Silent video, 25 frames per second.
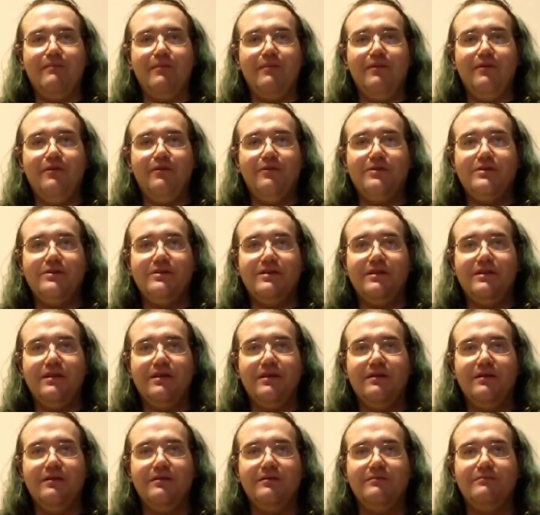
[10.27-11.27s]
who's
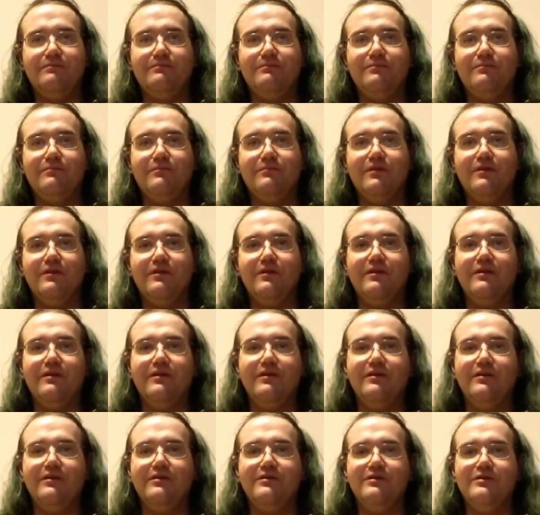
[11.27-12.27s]

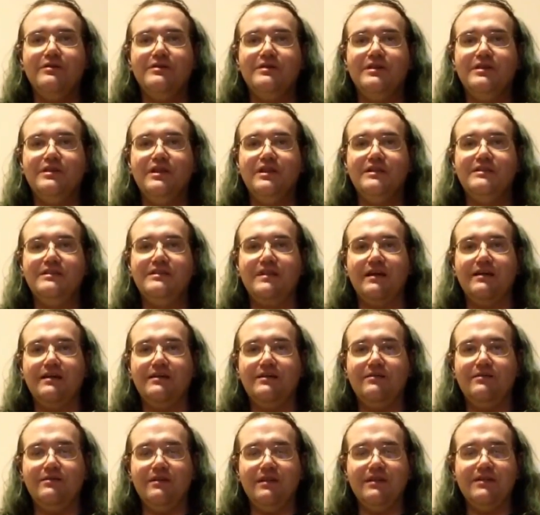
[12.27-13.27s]
suggested I
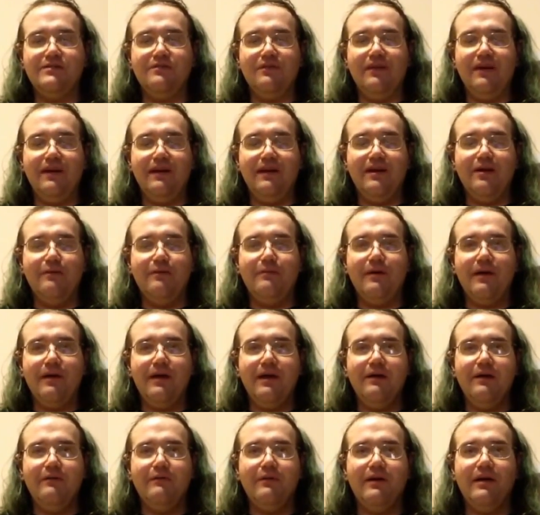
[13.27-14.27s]
do this video, but
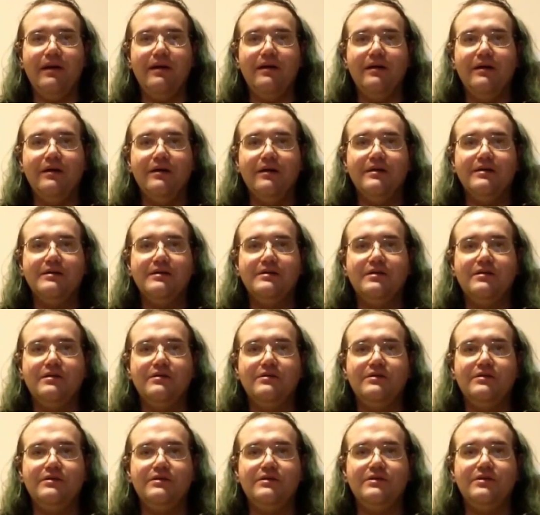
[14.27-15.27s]
anyway. So,
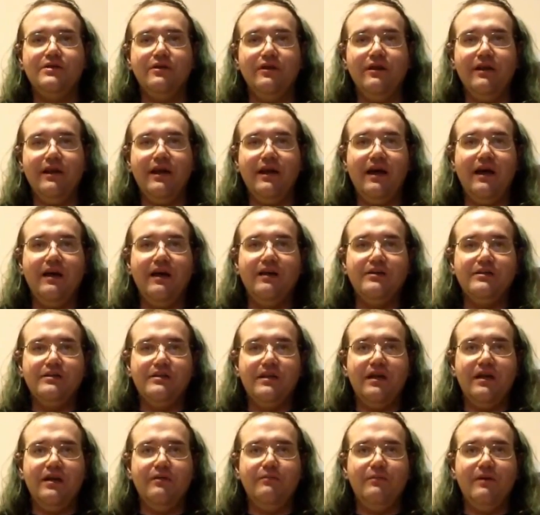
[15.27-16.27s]
Julia, I
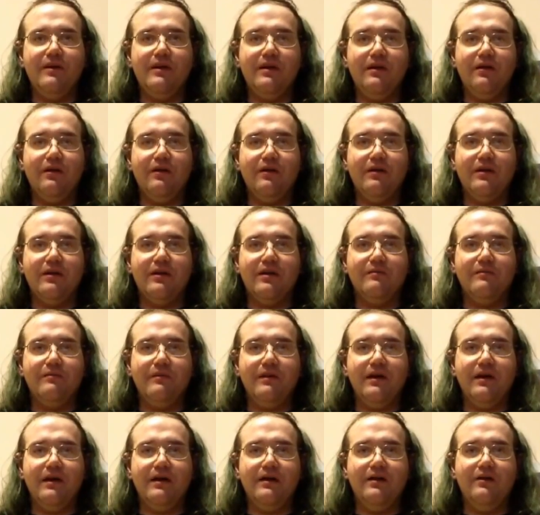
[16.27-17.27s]
understand you're you're
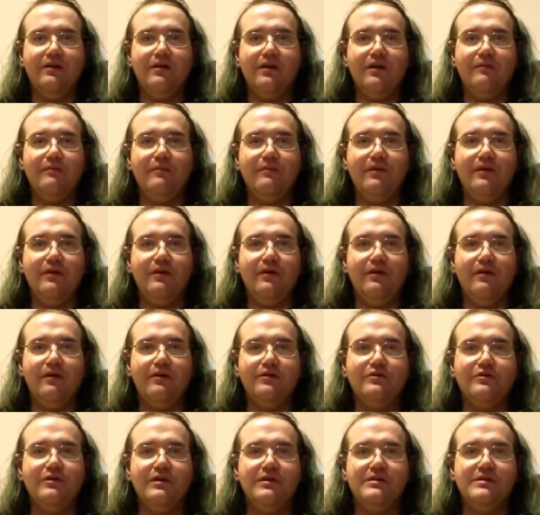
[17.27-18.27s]
coming out, you come you're
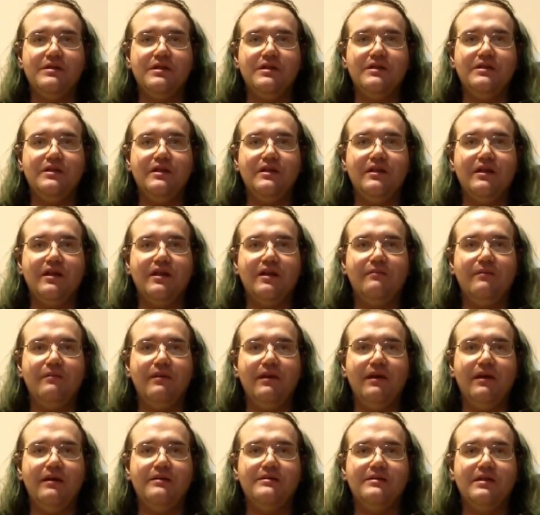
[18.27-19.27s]
transitioning, you're
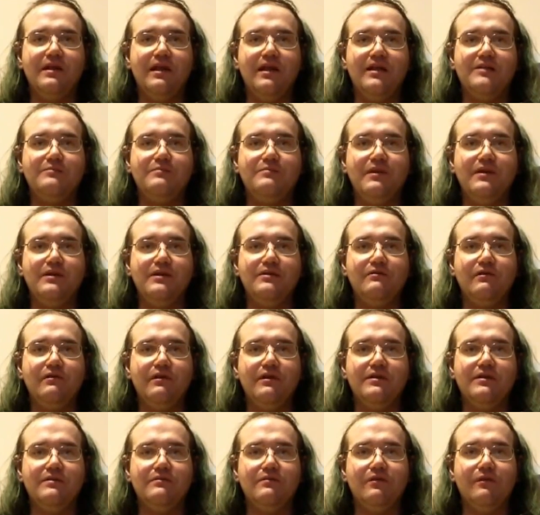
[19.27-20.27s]
coming out as a lesbian
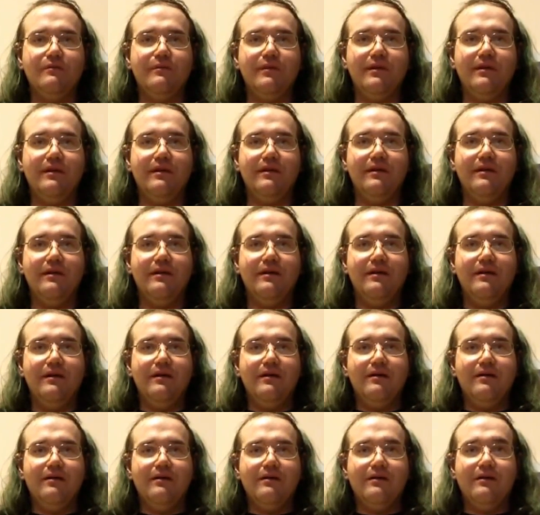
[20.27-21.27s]
trans woman.
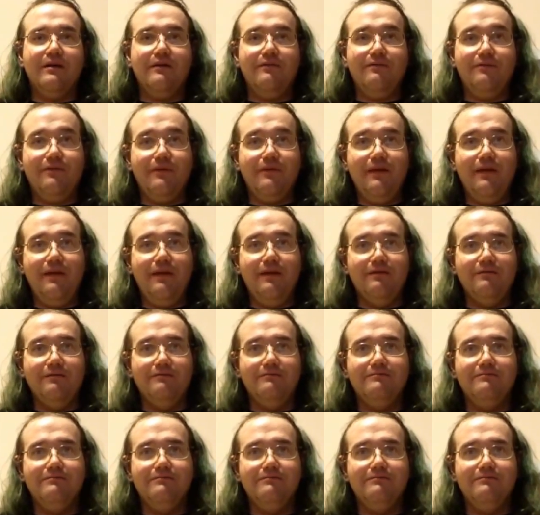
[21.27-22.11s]
Good for you.